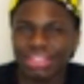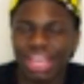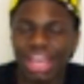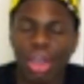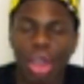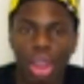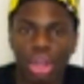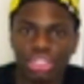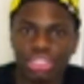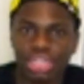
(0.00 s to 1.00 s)
it
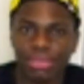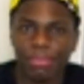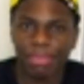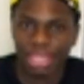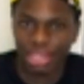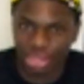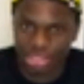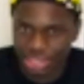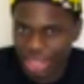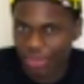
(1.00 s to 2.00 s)
hard to be
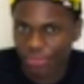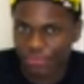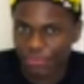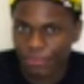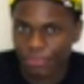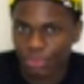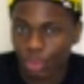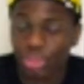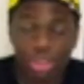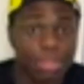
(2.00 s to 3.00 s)
yourself,
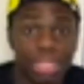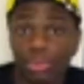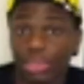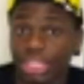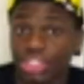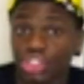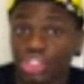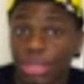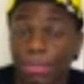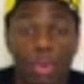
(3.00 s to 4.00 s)
whether it be in a
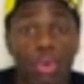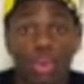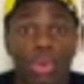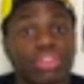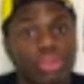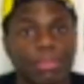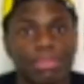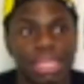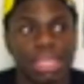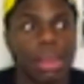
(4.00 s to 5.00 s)
relationship or whether it
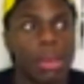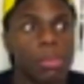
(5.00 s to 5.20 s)
be